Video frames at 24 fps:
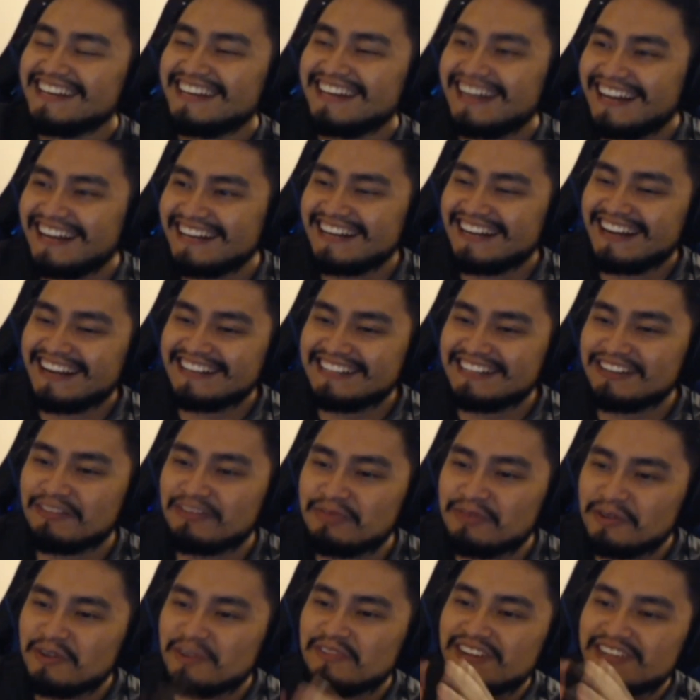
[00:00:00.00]
I need a
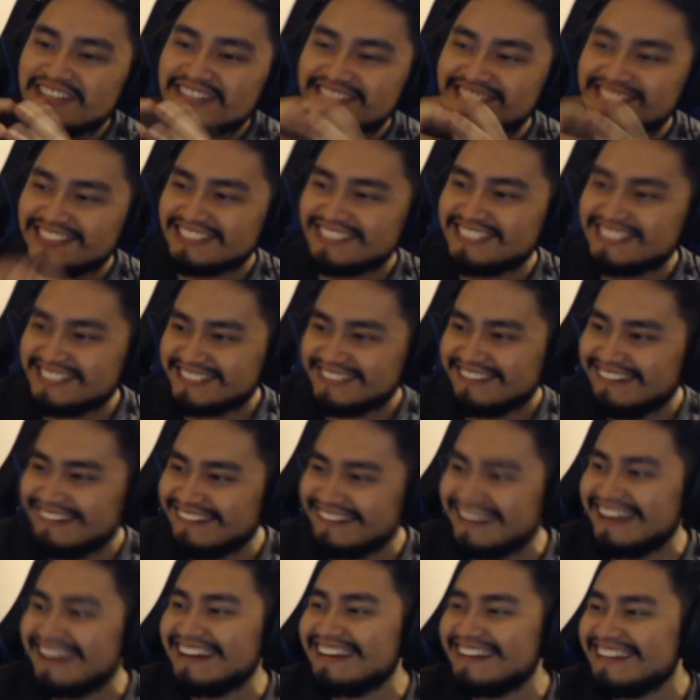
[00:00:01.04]
full version of this song
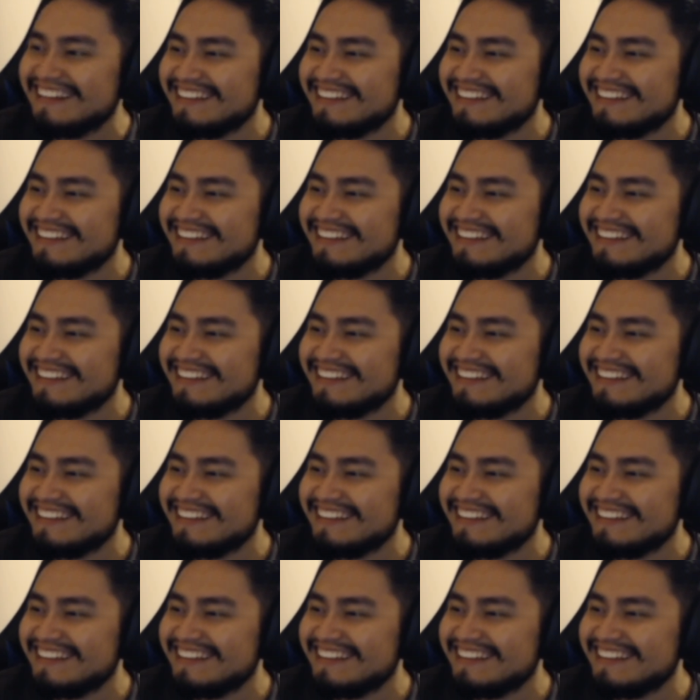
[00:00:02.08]
now.